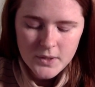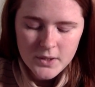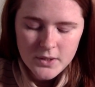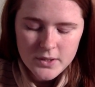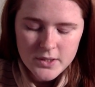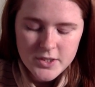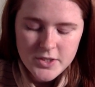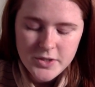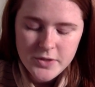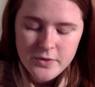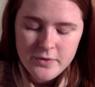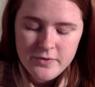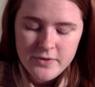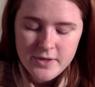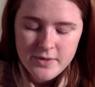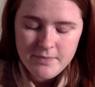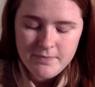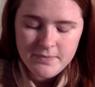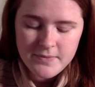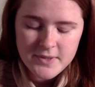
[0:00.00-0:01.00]
The two of
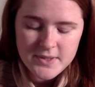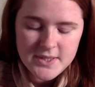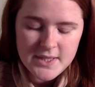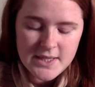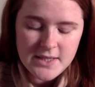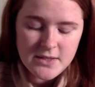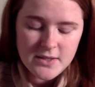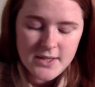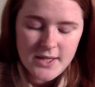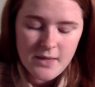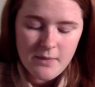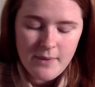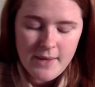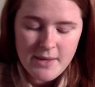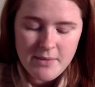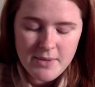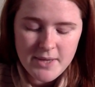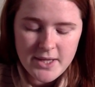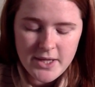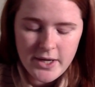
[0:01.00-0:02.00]
them, sent on their way
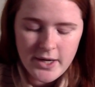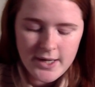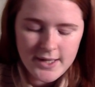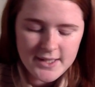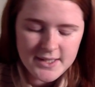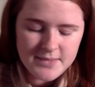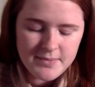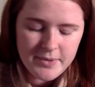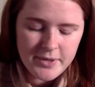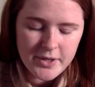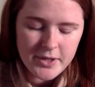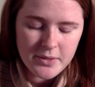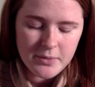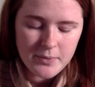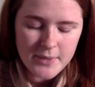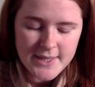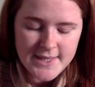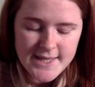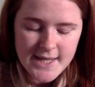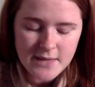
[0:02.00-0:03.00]
by the Holy Spirit,
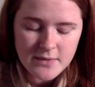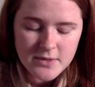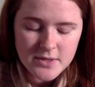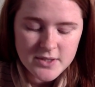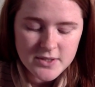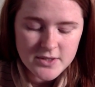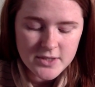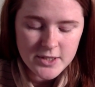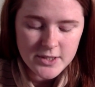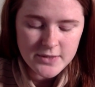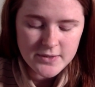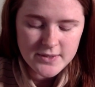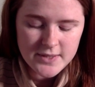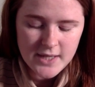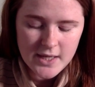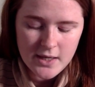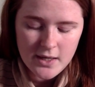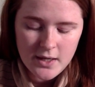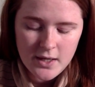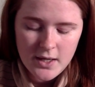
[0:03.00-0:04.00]
went down to
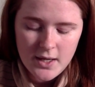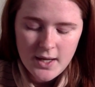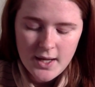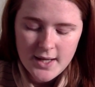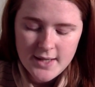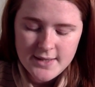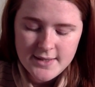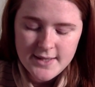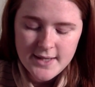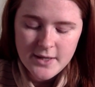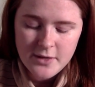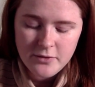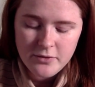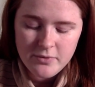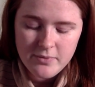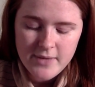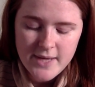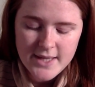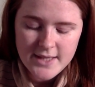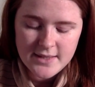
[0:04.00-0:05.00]
Seleucia and sailed
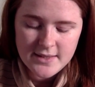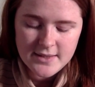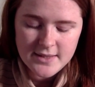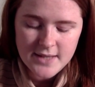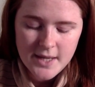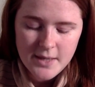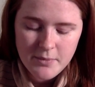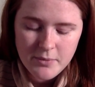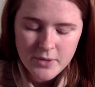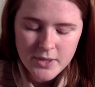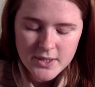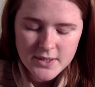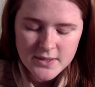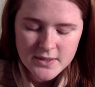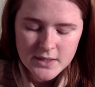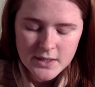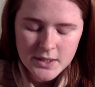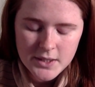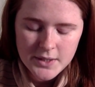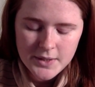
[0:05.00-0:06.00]
from there to Cyprus.
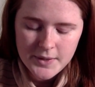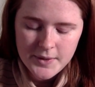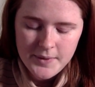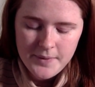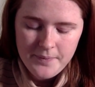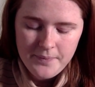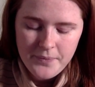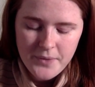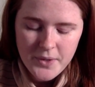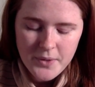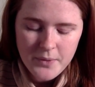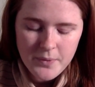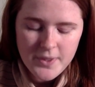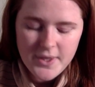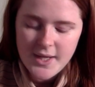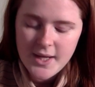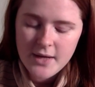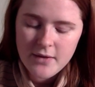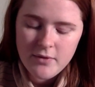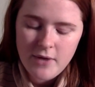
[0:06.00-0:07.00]
When
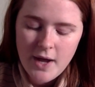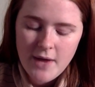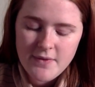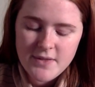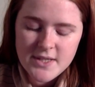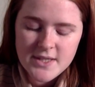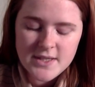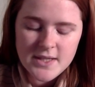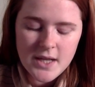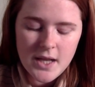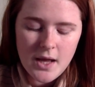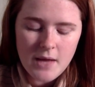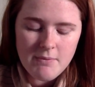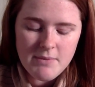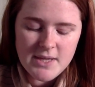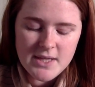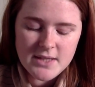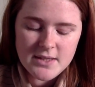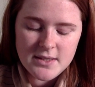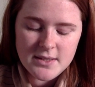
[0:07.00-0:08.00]
they arrived at
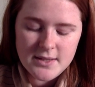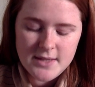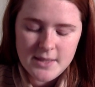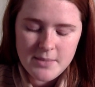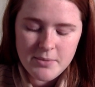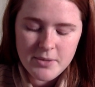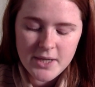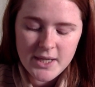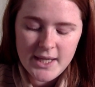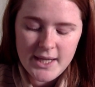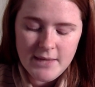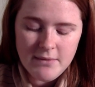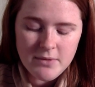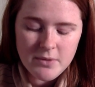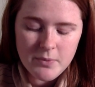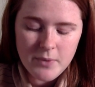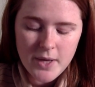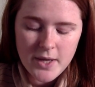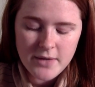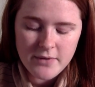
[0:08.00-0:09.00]
Salamis, they proclaimed the
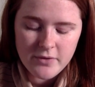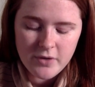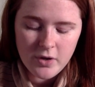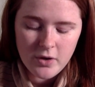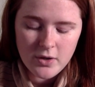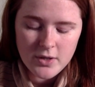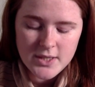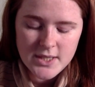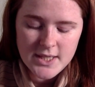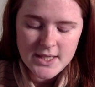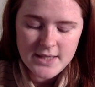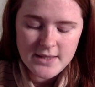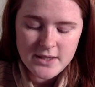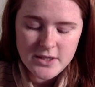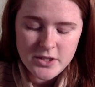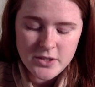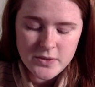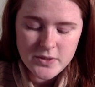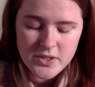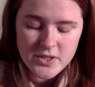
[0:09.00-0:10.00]
word of God in the
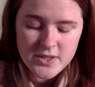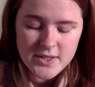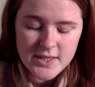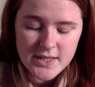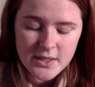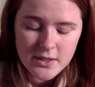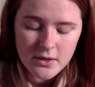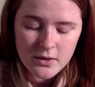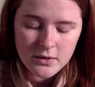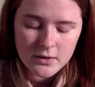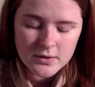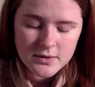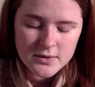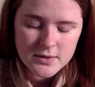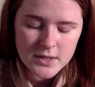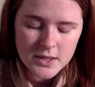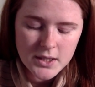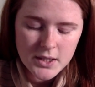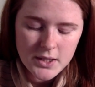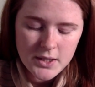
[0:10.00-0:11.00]
Jewish synagogues.
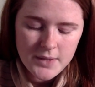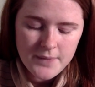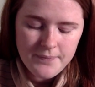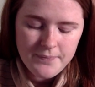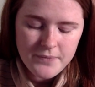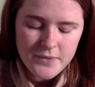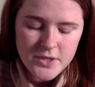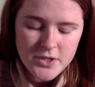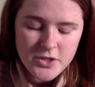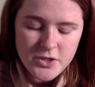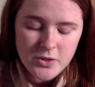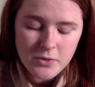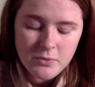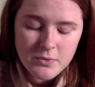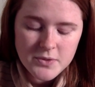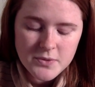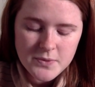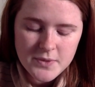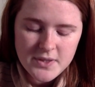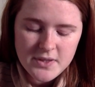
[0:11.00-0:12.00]
John
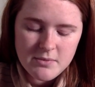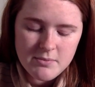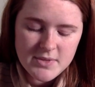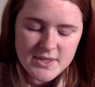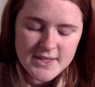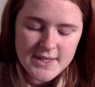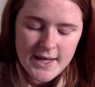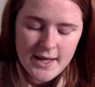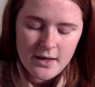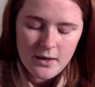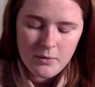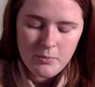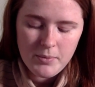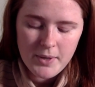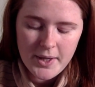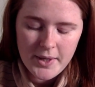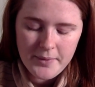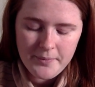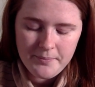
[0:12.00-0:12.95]
was with them as their helper.